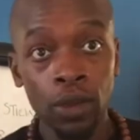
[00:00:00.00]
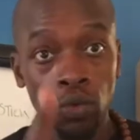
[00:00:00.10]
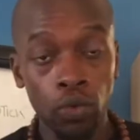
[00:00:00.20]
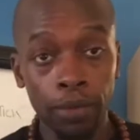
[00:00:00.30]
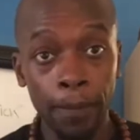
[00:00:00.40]

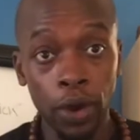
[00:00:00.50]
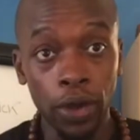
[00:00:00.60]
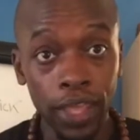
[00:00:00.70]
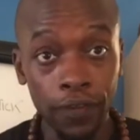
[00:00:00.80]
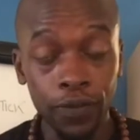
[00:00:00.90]

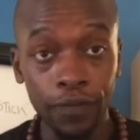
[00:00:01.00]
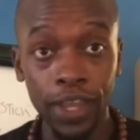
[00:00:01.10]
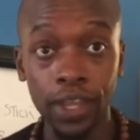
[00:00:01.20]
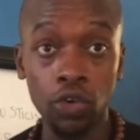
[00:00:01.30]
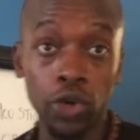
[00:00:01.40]
Remember, if you have
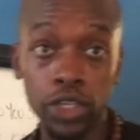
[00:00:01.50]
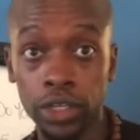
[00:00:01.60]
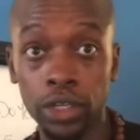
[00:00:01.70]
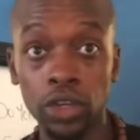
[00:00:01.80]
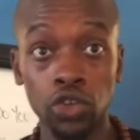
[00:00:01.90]
any
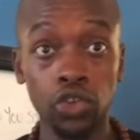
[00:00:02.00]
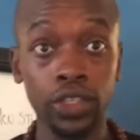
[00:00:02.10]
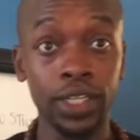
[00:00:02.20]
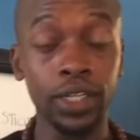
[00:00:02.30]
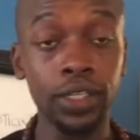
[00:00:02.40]
question,
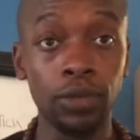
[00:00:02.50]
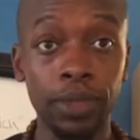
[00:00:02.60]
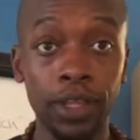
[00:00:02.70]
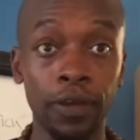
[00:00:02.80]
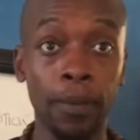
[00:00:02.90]
just send it to
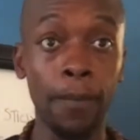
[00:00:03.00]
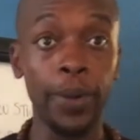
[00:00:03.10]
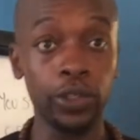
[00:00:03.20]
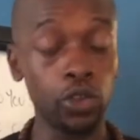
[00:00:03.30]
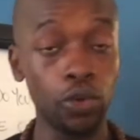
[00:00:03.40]
me,
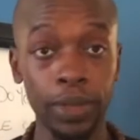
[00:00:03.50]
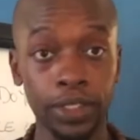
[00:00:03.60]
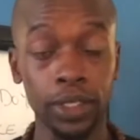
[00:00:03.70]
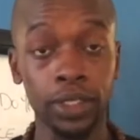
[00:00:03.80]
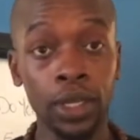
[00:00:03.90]
personal
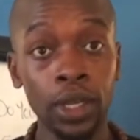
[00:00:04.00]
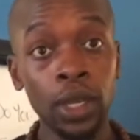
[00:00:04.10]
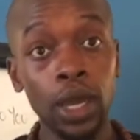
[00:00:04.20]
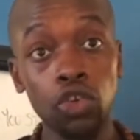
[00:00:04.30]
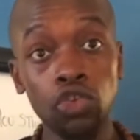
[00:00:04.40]
message.
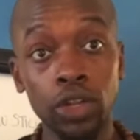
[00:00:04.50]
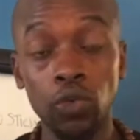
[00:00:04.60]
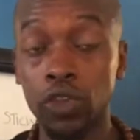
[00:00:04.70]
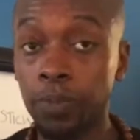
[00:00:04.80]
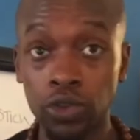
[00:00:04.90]
I usually
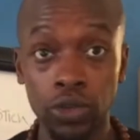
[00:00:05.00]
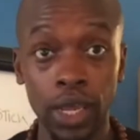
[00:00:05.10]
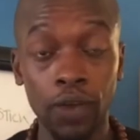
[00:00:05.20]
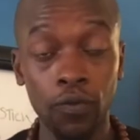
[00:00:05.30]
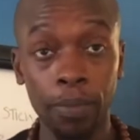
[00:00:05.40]
respond to
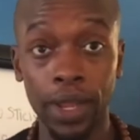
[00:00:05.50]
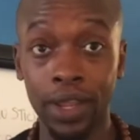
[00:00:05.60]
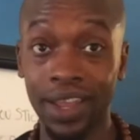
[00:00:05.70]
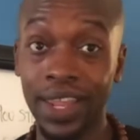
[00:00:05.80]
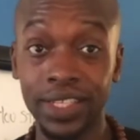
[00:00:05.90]
everybody
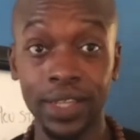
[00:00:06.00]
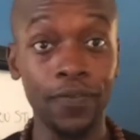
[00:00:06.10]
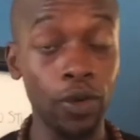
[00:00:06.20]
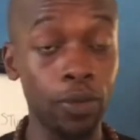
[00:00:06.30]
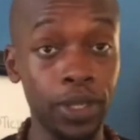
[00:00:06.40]
unless I'm
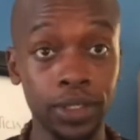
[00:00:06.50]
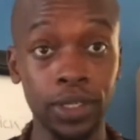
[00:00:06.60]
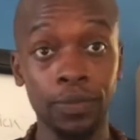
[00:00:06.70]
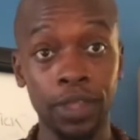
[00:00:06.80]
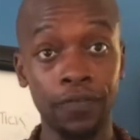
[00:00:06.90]
very
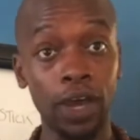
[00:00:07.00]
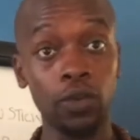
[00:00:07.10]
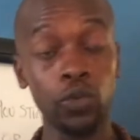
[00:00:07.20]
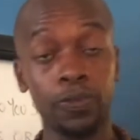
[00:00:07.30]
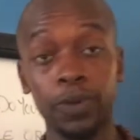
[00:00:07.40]
busy. If I
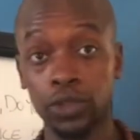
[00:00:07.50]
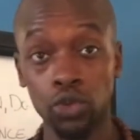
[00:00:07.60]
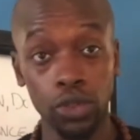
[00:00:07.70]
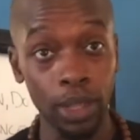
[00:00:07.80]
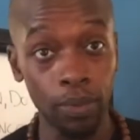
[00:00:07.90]
haven't responded to
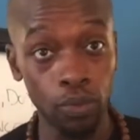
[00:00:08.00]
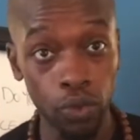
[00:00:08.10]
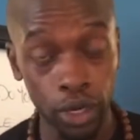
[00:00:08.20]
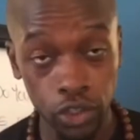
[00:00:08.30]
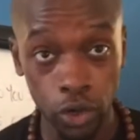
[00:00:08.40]
you, then I'm
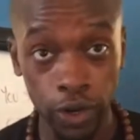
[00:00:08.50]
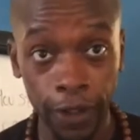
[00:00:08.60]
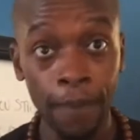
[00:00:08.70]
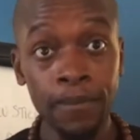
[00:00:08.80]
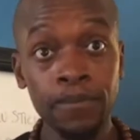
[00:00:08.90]
really sorry.
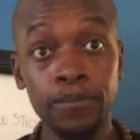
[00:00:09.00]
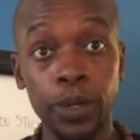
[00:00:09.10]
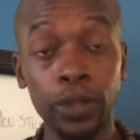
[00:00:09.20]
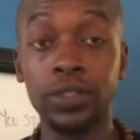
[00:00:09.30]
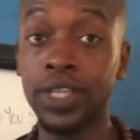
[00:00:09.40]

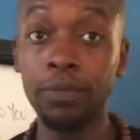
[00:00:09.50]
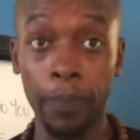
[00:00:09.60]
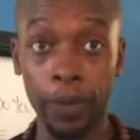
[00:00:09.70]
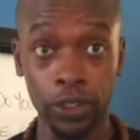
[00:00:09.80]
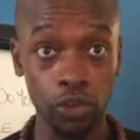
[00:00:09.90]
but send me a
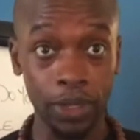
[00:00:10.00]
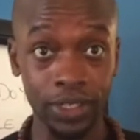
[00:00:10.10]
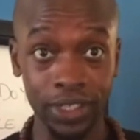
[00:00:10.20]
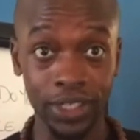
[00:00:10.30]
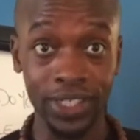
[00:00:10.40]
personal
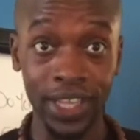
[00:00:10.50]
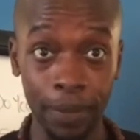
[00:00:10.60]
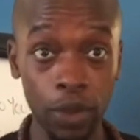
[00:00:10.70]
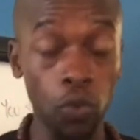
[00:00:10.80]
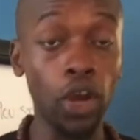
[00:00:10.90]
message. Tell
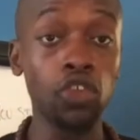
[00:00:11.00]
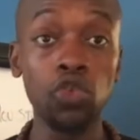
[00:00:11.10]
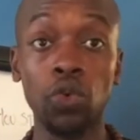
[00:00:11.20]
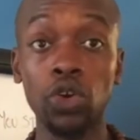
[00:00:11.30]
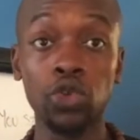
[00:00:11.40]
me what
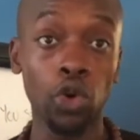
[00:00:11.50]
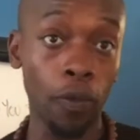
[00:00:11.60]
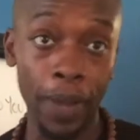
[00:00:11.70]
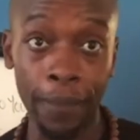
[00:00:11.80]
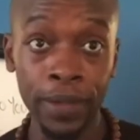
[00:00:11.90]
you want to talk
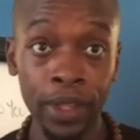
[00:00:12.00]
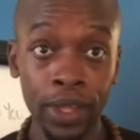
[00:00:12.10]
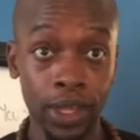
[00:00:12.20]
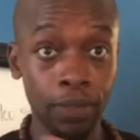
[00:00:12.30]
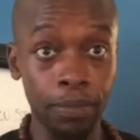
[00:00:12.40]
about.
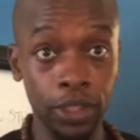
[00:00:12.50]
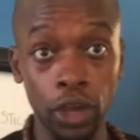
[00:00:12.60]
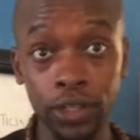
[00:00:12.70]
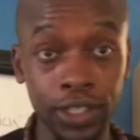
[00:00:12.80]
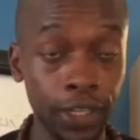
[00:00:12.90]
It can be
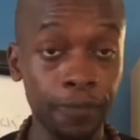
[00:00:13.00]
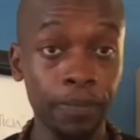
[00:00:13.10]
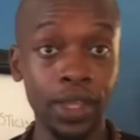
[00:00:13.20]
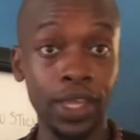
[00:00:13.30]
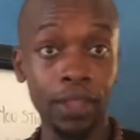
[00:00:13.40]

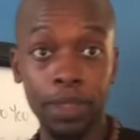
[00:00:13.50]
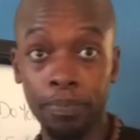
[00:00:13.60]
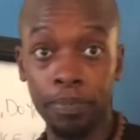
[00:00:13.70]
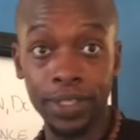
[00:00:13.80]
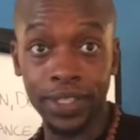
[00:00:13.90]
dancing, it can be
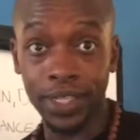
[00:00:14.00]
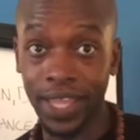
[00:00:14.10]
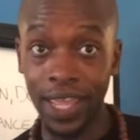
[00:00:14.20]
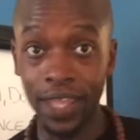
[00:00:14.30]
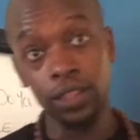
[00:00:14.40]

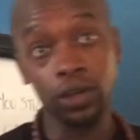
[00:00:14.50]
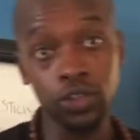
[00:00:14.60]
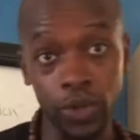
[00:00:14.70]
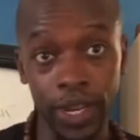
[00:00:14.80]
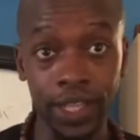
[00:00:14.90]
business and
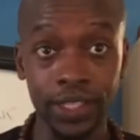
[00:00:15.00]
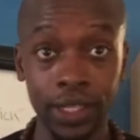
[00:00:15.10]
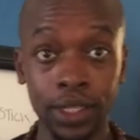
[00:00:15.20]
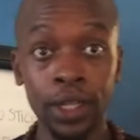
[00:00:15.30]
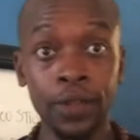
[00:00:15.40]
dance
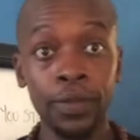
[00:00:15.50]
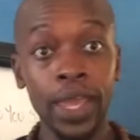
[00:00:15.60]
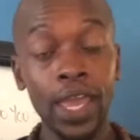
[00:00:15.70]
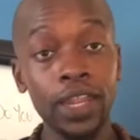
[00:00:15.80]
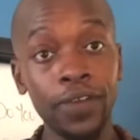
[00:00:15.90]
related,
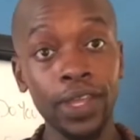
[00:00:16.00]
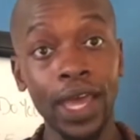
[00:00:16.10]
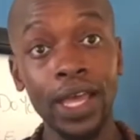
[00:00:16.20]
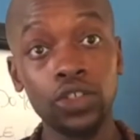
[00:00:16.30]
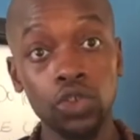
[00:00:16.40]
anything it
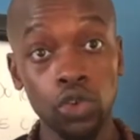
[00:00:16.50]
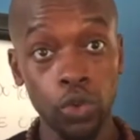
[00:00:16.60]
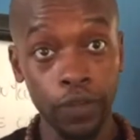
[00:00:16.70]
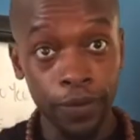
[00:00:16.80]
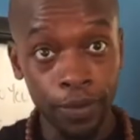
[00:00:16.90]
has to do
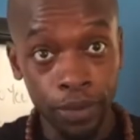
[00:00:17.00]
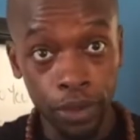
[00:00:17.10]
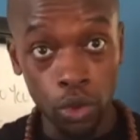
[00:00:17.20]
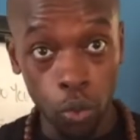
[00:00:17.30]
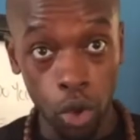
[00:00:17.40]
with
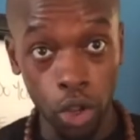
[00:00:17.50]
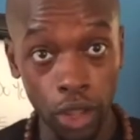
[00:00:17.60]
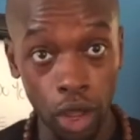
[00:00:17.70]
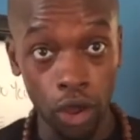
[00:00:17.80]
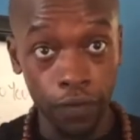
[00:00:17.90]
the
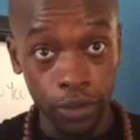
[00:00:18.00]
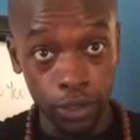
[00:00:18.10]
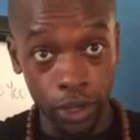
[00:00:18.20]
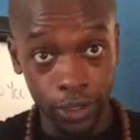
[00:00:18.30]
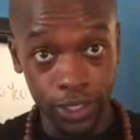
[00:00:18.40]
world of
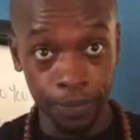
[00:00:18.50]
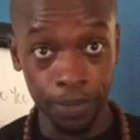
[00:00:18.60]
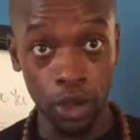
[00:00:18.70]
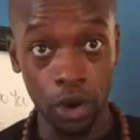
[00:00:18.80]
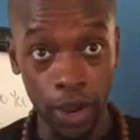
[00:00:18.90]
dancing.
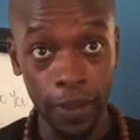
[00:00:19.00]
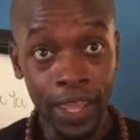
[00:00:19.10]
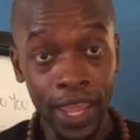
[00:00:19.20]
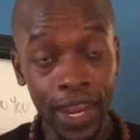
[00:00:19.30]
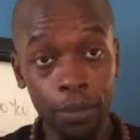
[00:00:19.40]
All right,
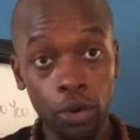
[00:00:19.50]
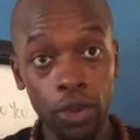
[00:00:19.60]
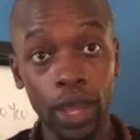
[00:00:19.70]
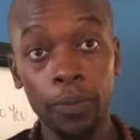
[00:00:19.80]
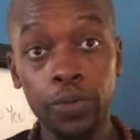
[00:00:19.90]
and I'm going
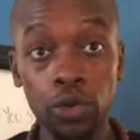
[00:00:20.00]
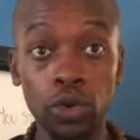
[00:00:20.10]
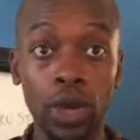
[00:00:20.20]
to help you.